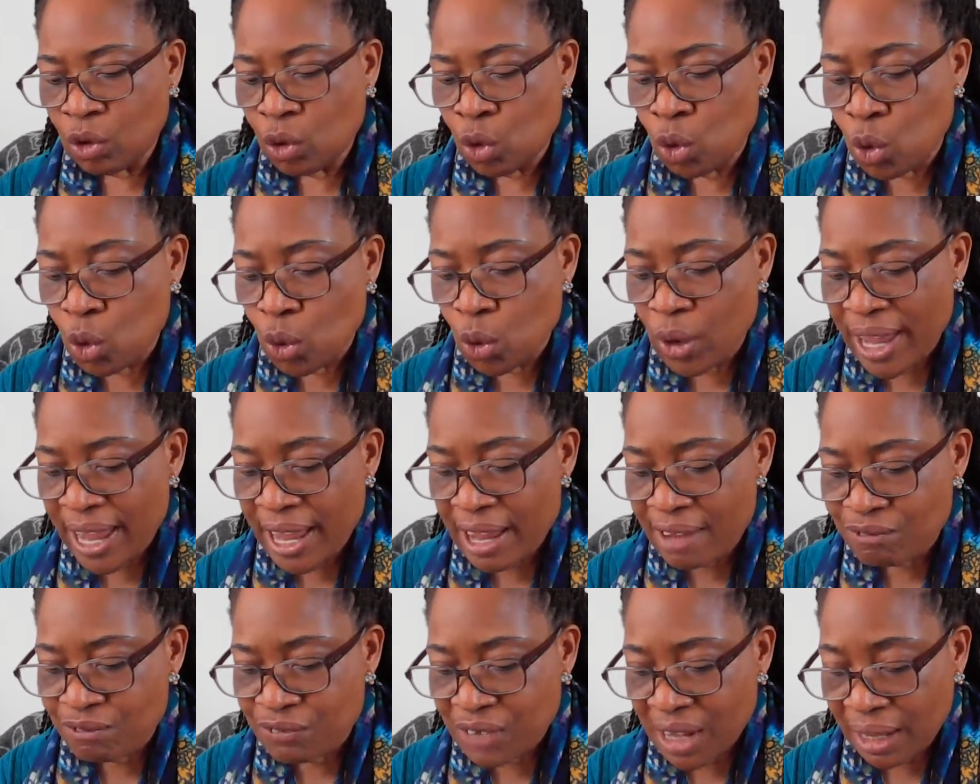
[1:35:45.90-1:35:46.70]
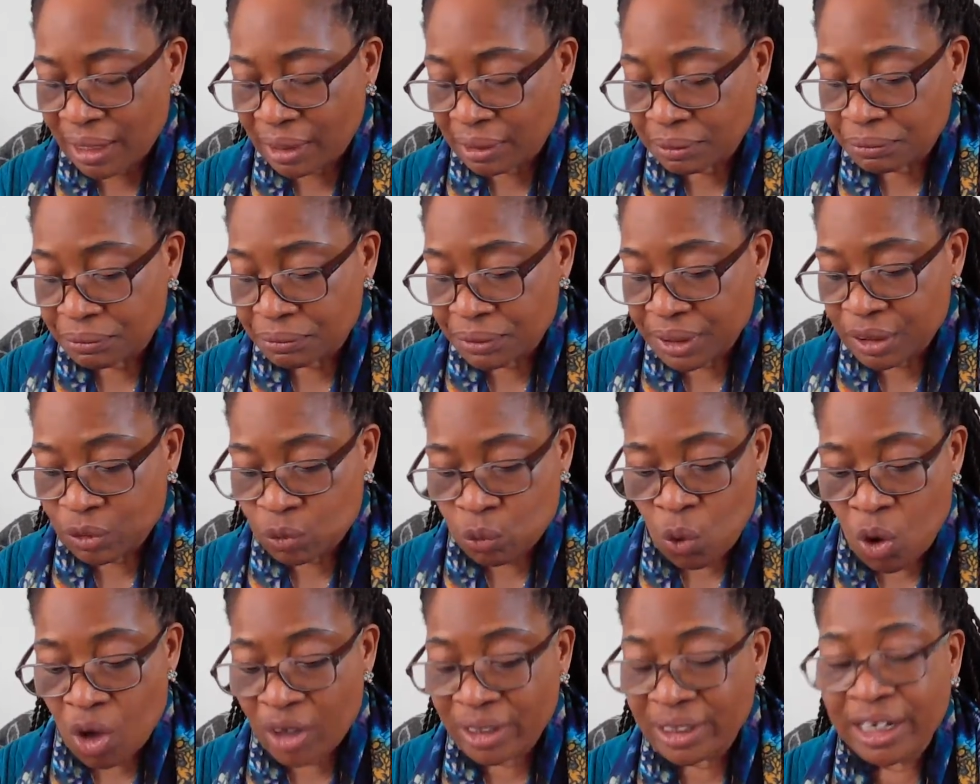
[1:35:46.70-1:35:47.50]
Whoever,
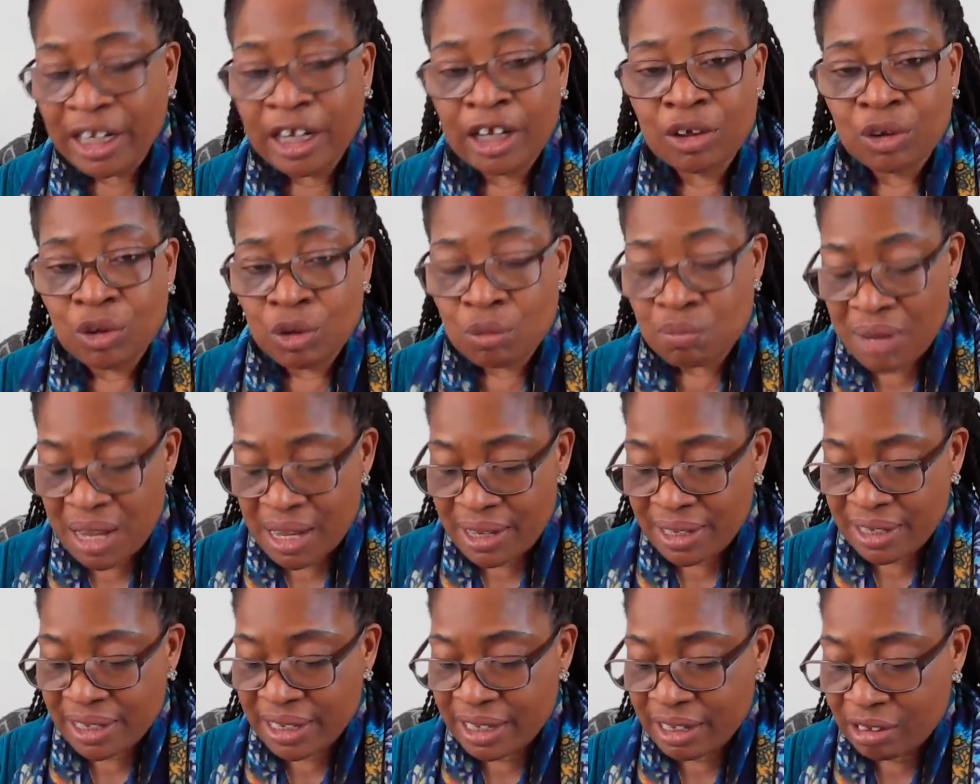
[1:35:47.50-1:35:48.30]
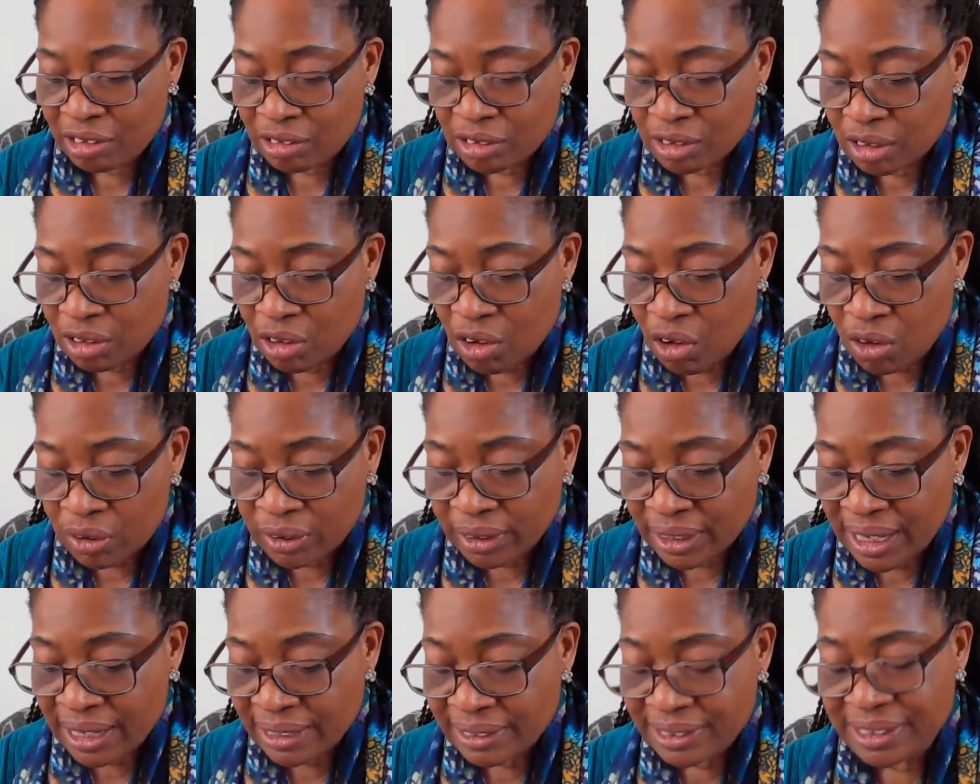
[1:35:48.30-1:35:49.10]
read what a human king
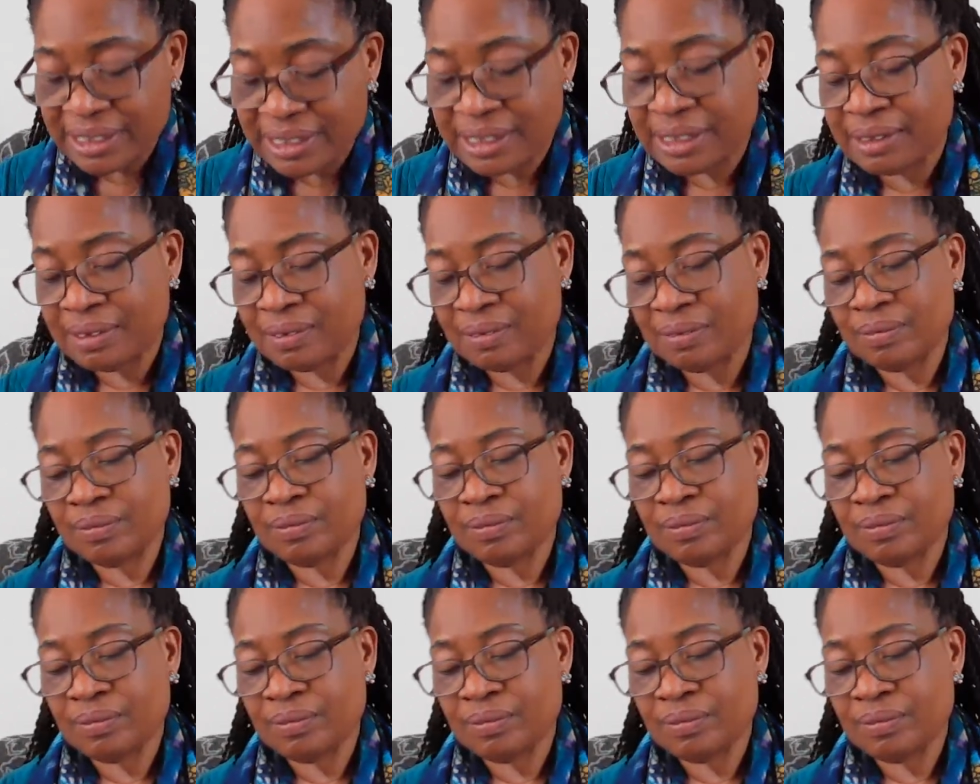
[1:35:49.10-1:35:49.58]
ordered here.